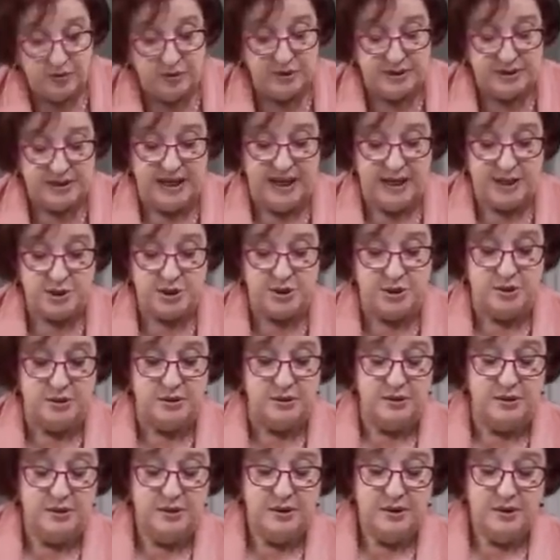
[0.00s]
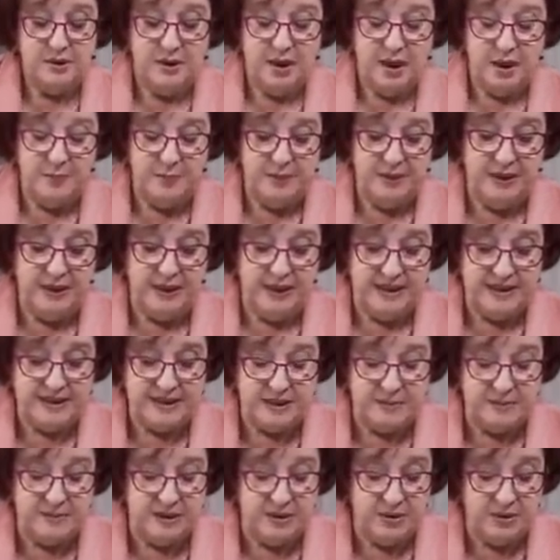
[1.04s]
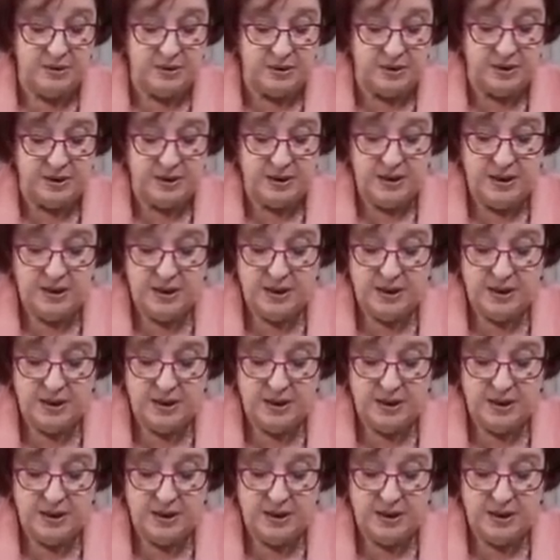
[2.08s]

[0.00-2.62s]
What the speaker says: course the actual appeal has to be heard.